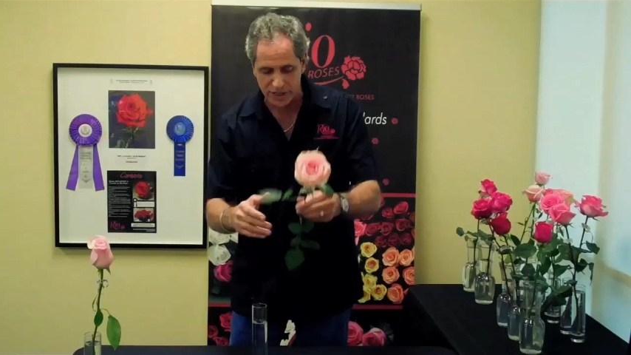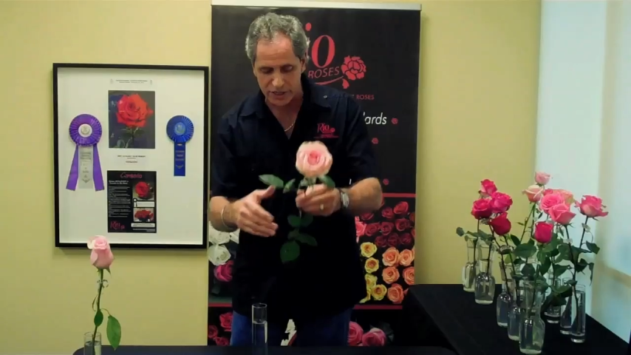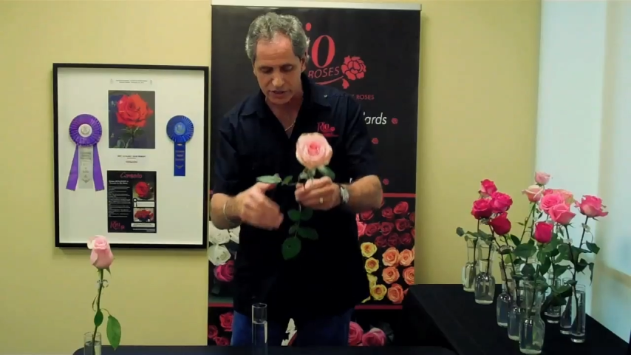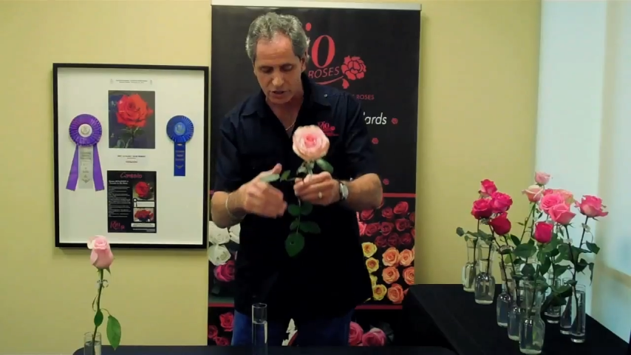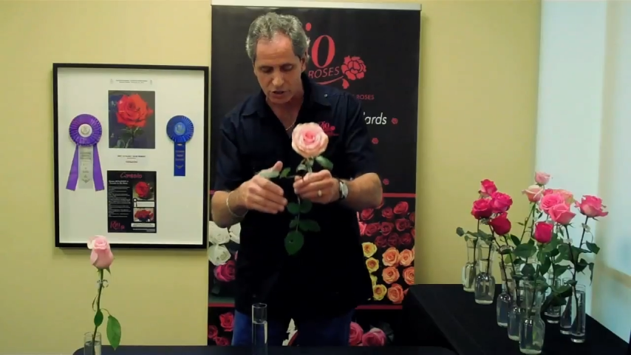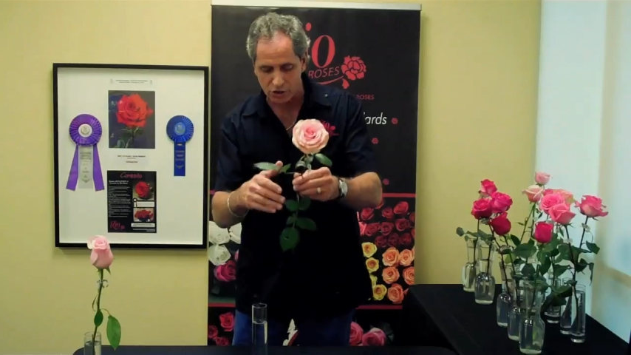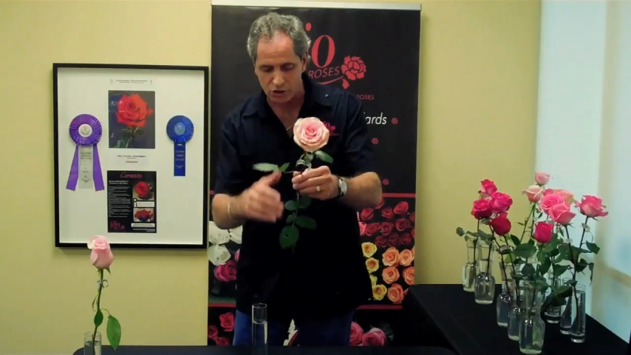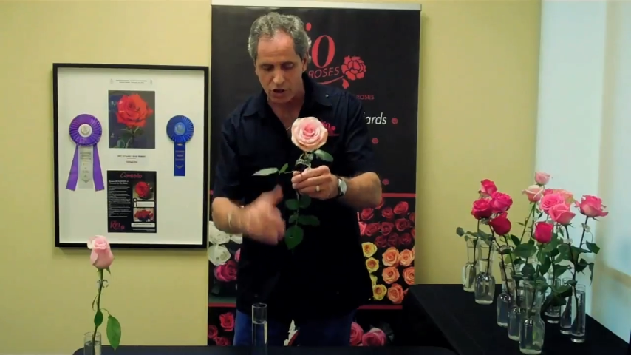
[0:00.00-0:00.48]

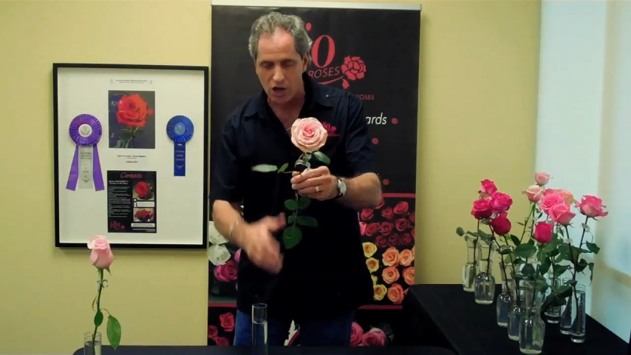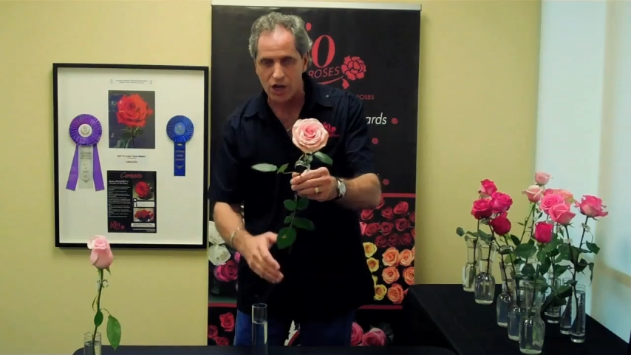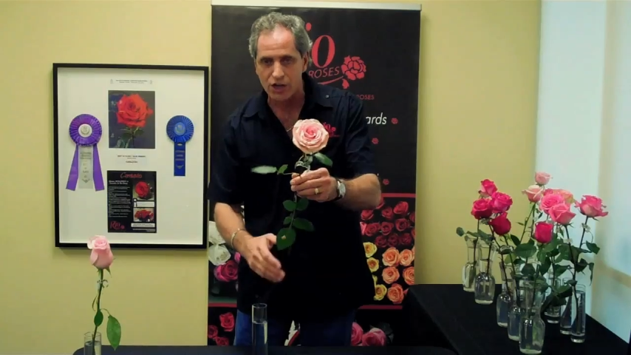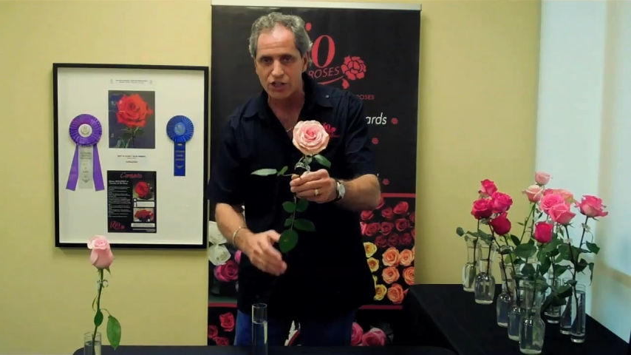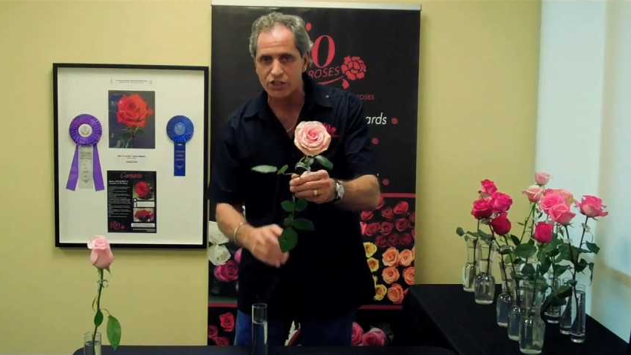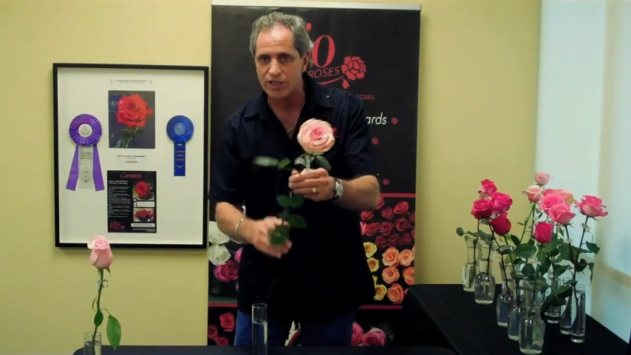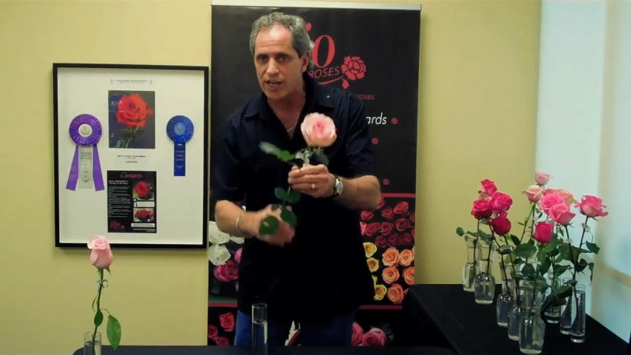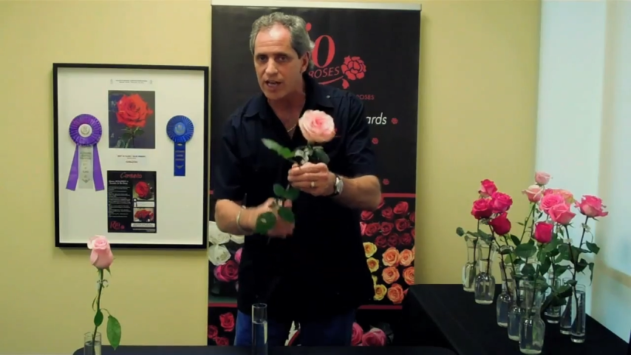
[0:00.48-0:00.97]
It's a
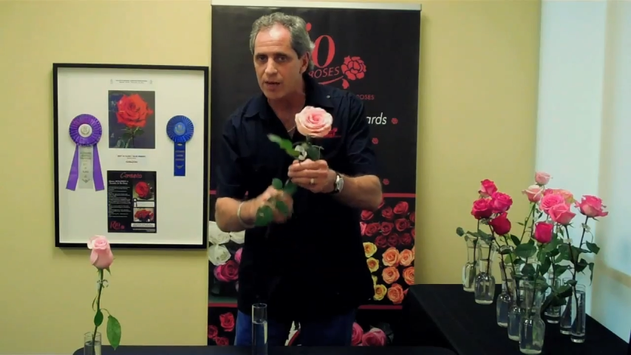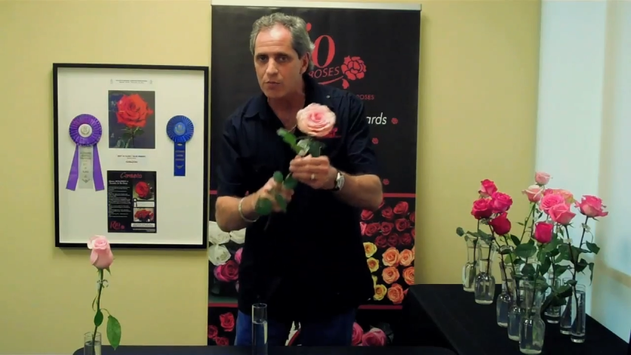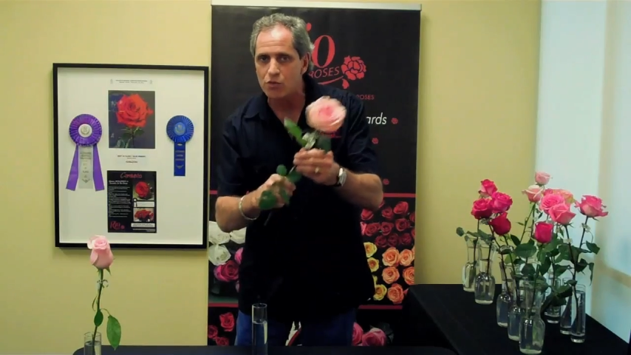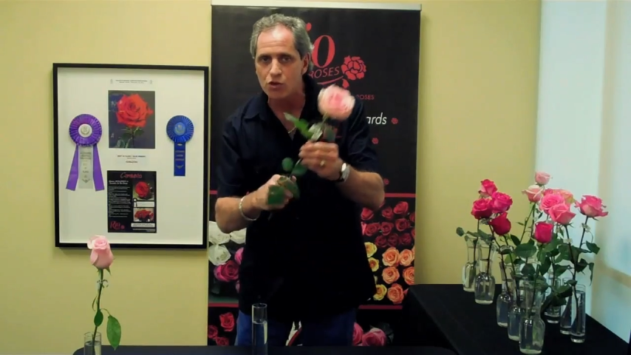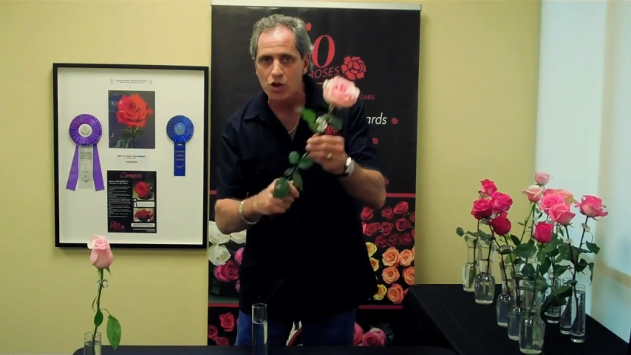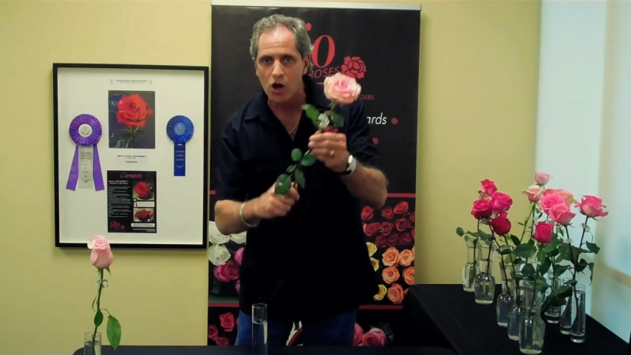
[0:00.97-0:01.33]
long stem,